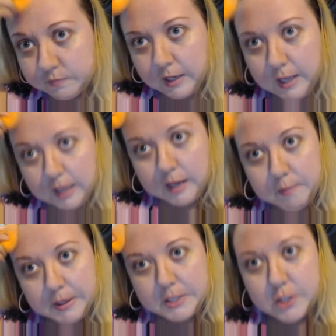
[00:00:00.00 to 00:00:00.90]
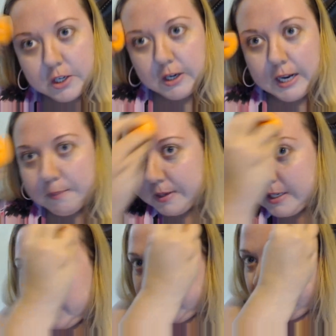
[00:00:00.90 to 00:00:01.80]
And make sure you get up
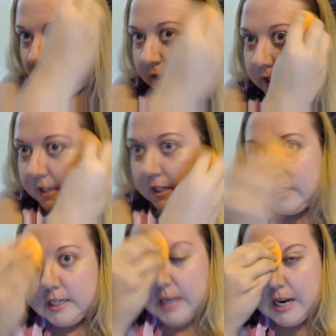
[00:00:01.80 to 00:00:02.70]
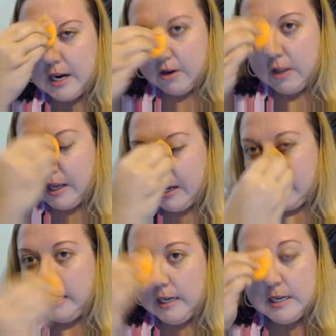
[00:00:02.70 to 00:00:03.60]
into your hairline.